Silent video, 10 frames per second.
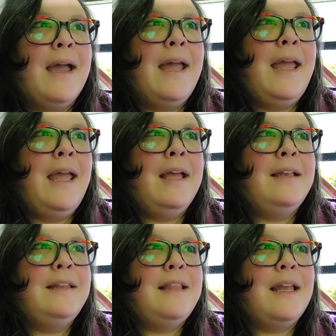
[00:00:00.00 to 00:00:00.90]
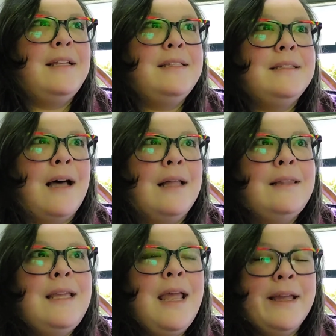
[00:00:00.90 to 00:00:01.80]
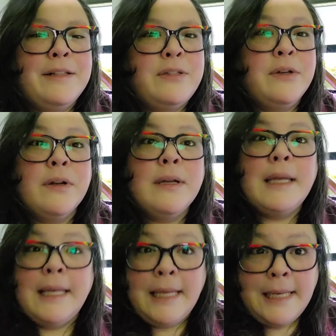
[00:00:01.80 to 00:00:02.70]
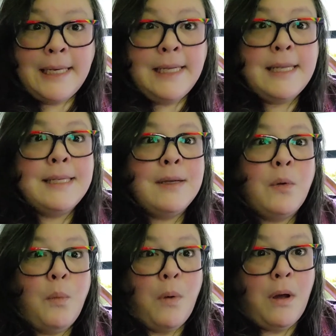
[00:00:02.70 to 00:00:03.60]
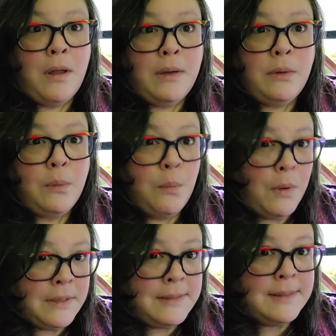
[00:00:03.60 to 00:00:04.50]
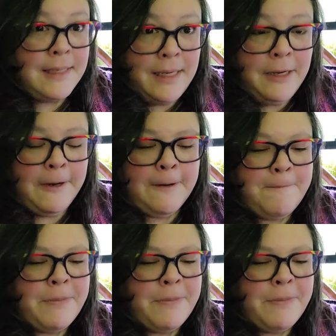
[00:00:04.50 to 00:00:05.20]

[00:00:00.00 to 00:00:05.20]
And that is not the answer anyone wants to hear.